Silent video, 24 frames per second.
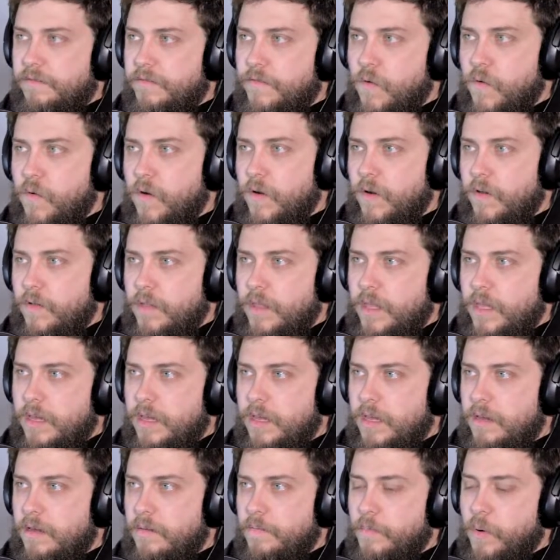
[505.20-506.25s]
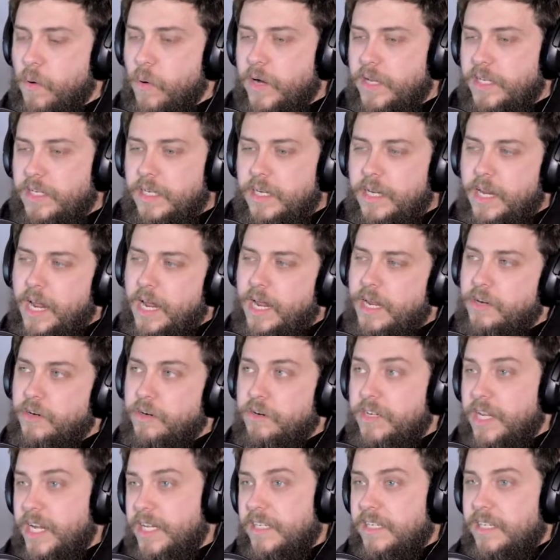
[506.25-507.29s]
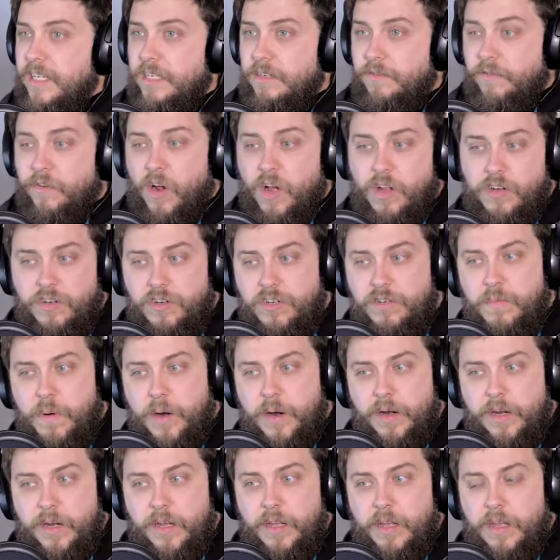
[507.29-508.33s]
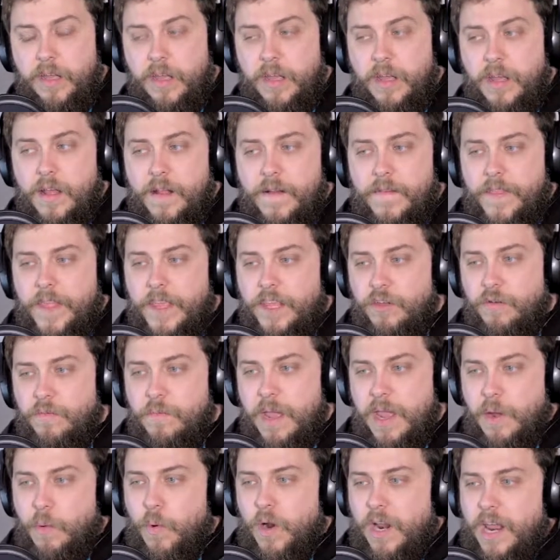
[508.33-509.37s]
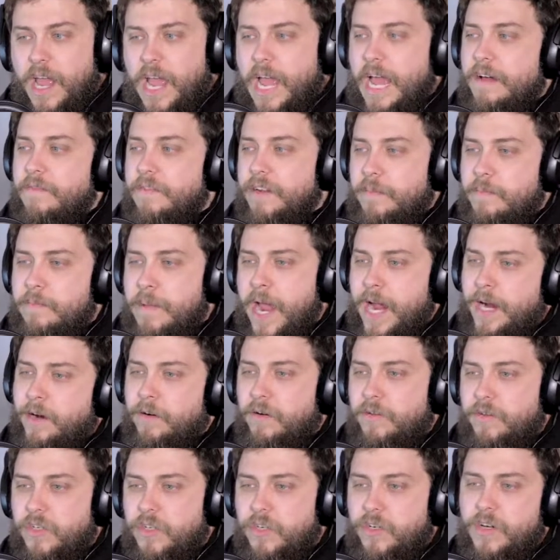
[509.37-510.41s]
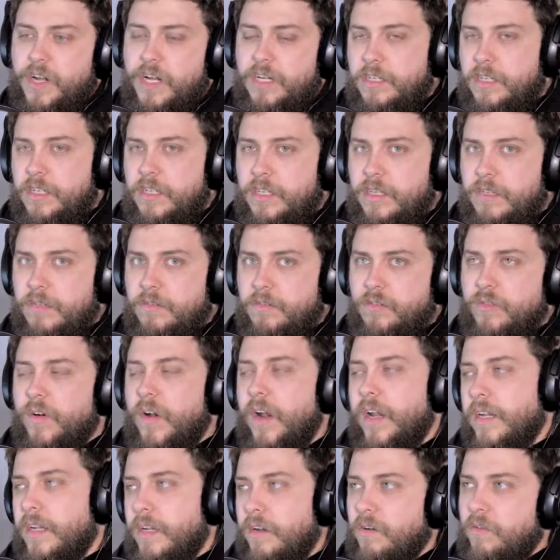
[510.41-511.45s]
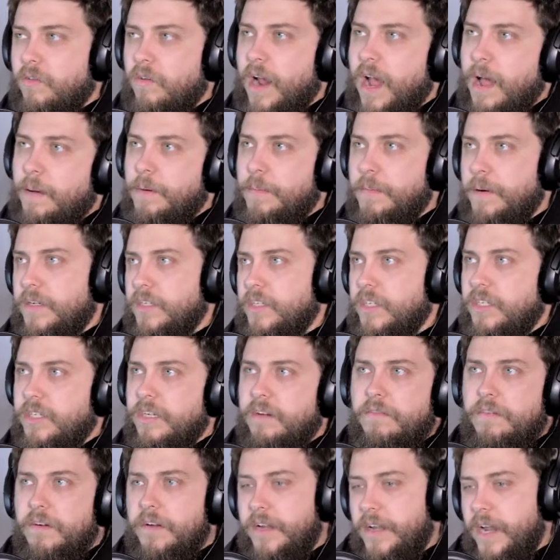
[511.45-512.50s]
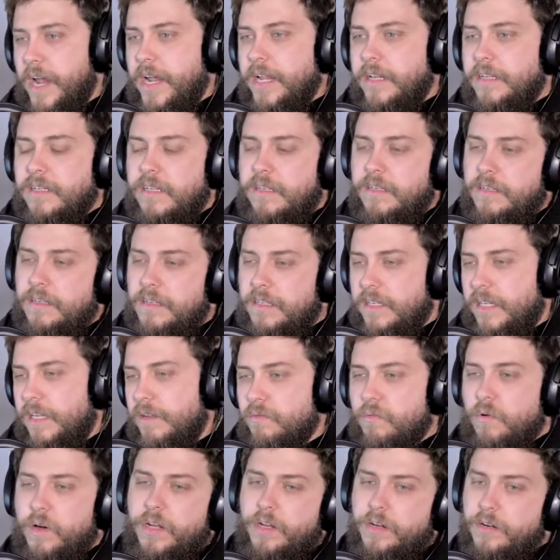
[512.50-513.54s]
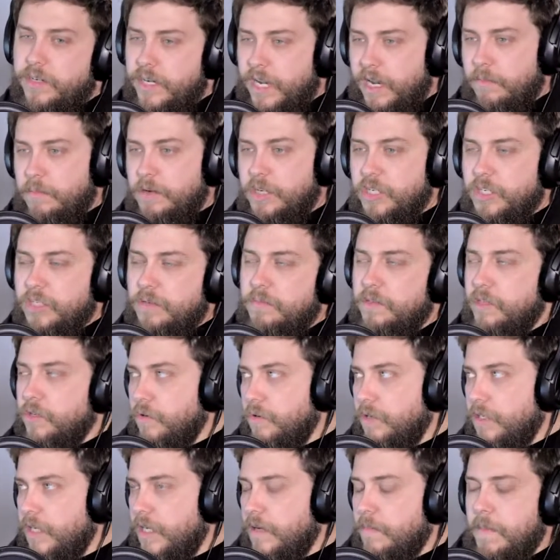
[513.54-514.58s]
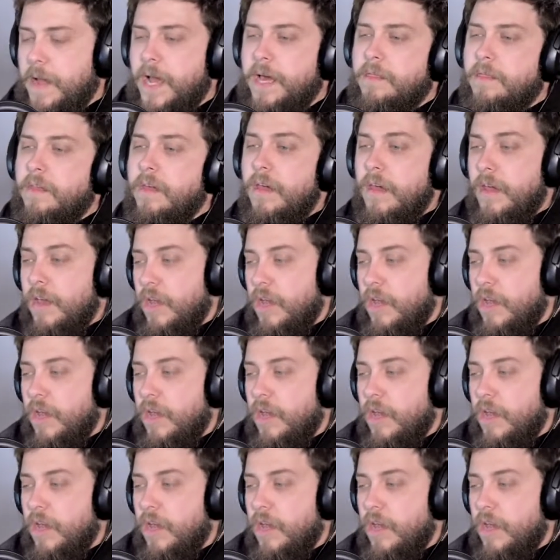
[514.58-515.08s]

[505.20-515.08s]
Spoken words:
for the poison, and your die 6 for hunter's mark that you may want to have in a macro. So you're not just trying to grab a bunch of different dice and see what your damage is and do a ton of math.